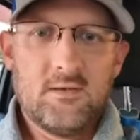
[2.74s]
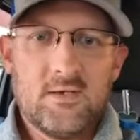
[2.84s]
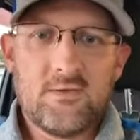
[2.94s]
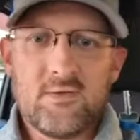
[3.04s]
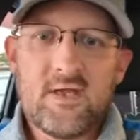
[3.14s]

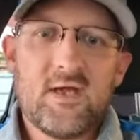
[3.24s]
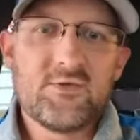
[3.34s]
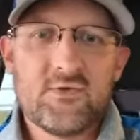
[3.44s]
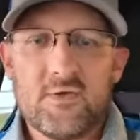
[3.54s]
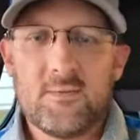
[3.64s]
Hello
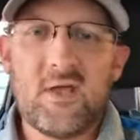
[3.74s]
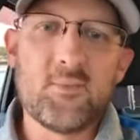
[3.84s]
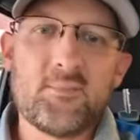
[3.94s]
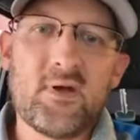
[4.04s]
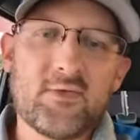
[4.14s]
guys,
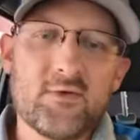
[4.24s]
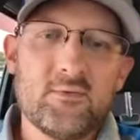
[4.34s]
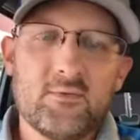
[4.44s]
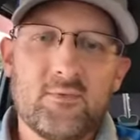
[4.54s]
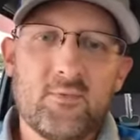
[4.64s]
Malin Butler
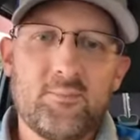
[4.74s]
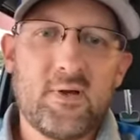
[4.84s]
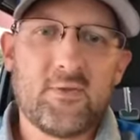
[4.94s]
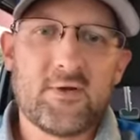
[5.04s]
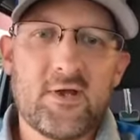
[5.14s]

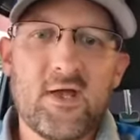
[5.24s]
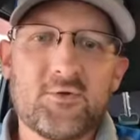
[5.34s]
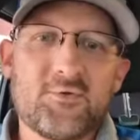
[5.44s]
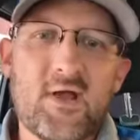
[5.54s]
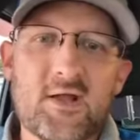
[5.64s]

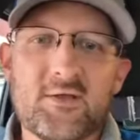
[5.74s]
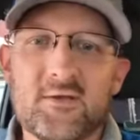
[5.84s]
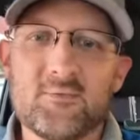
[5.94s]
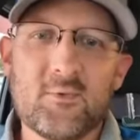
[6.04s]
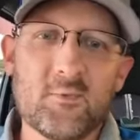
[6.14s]

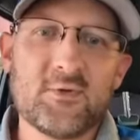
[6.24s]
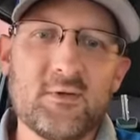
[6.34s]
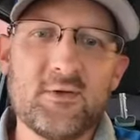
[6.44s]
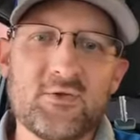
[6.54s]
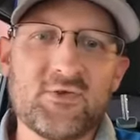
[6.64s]
Contracting, where we're
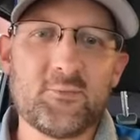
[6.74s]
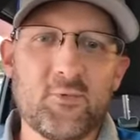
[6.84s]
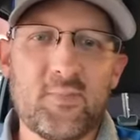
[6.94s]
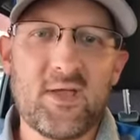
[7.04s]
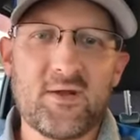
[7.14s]
doing simple
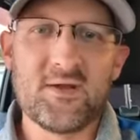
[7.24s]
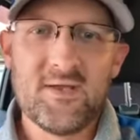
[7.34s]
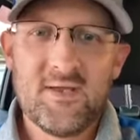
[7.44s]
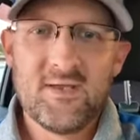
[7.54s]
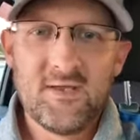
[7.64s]
better.
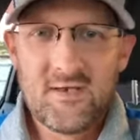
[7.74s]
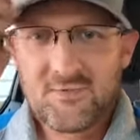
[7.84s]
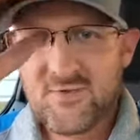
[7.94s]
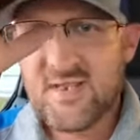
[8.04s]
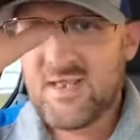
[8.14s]
And
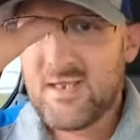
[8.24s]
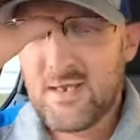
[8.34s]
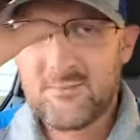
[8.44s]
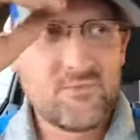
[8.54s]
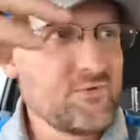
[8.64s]
today
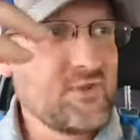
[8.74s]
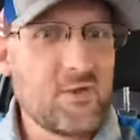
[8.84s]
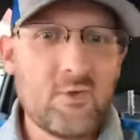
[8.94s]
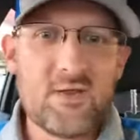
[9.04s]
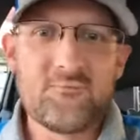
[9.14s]
I'm just
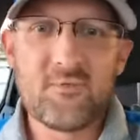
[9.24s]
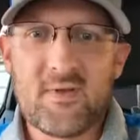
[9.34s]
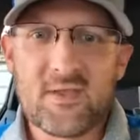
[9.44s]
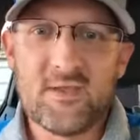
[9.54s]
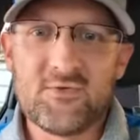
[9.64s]
waiting for my
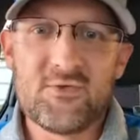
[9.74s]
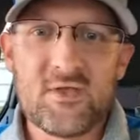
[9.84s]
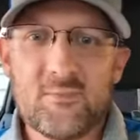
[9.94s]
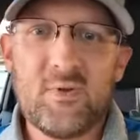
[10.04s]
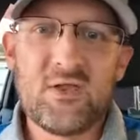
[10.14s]
kids'
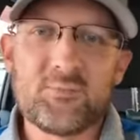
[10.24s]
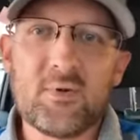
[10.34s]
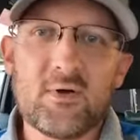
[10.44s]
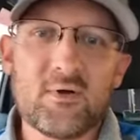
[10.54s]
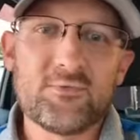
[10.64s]

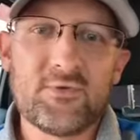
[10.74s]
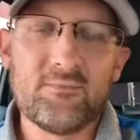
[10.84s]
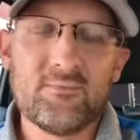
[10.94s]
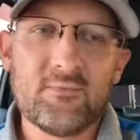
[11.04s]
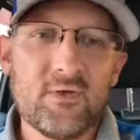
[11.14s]
baseball
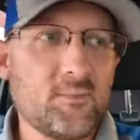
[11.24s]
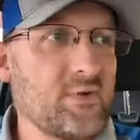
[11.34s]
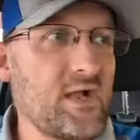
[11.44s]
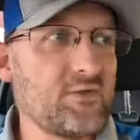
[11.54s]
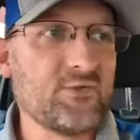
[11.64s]

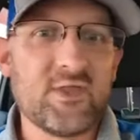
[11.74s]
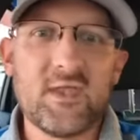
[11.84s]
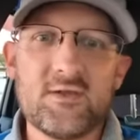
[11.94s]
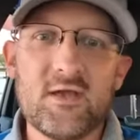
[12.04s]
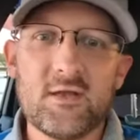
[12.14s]
practice to
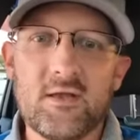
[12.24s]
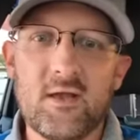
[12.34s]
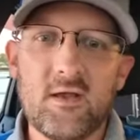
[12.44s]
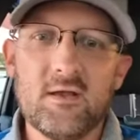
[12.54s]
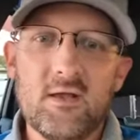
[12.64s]
get done
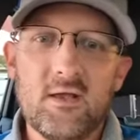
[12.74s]
here.